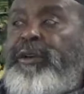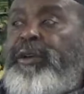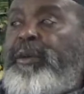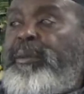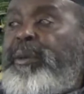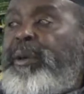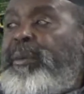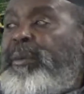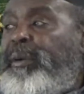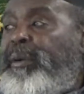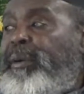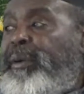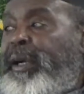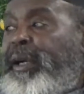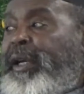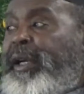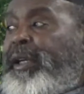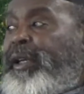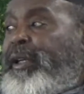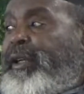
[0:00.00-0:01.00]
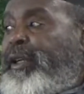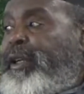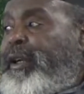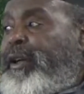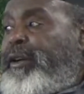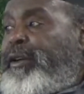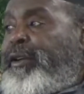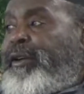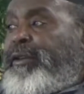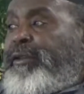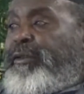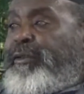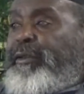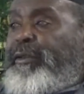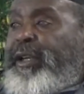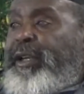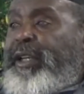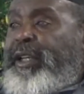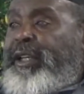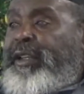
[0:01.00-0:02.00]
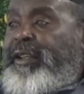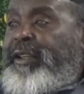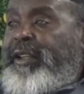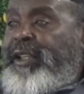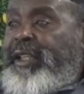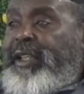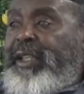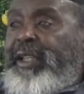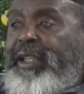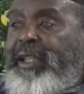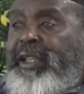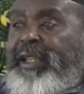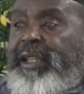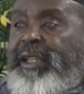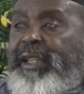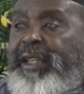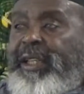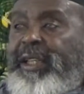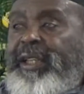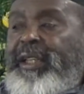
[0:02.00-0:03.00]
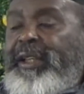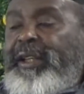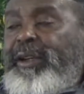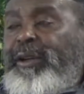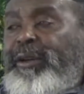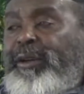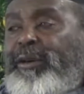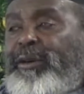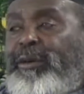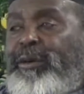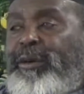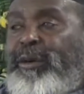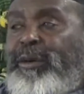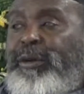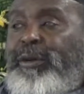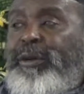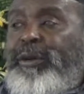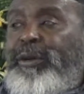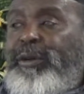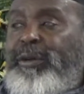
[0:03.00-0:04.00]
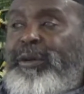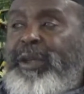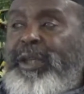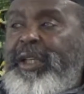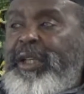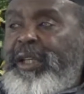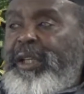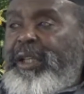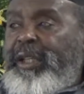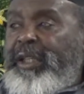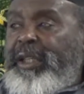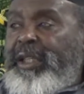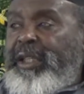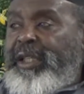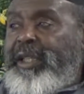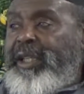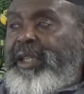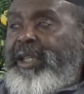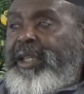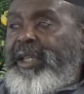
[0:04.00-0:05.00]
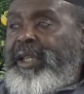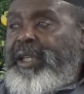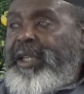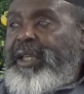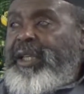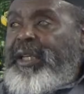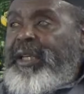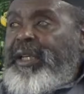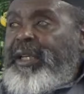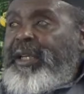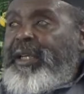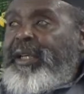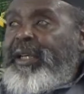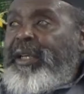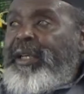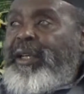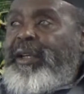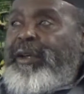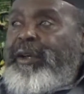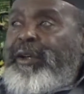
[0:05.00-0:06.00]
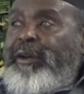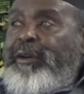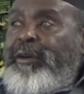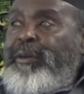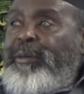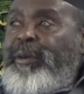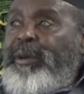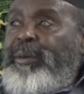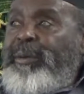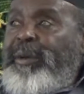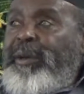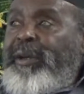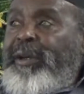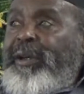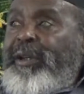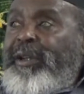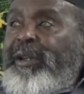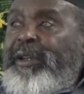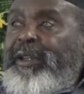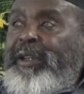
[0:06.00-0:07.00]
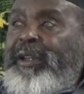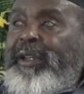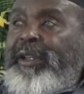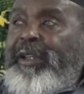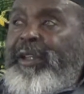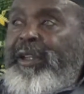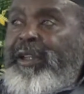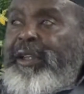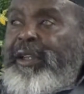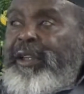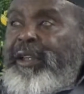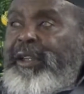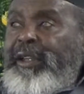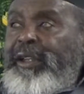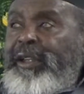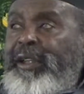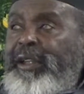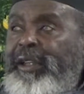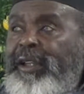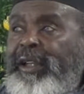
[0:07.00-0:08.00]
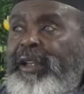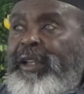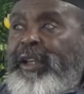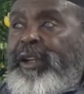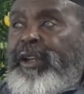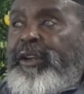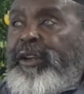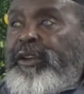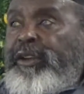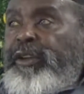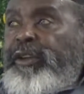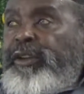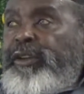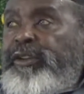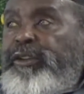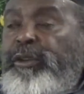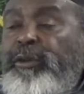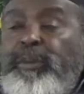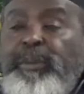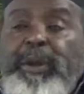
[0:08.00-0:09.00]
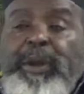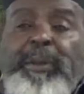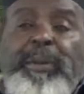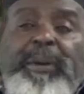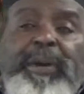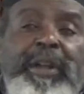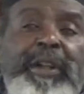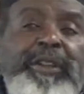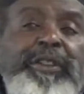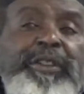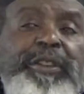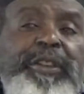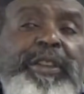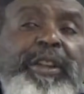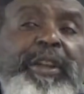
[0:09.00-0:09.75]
remember our little lawyer friend rolled through here and remember that, that, that. So people listen to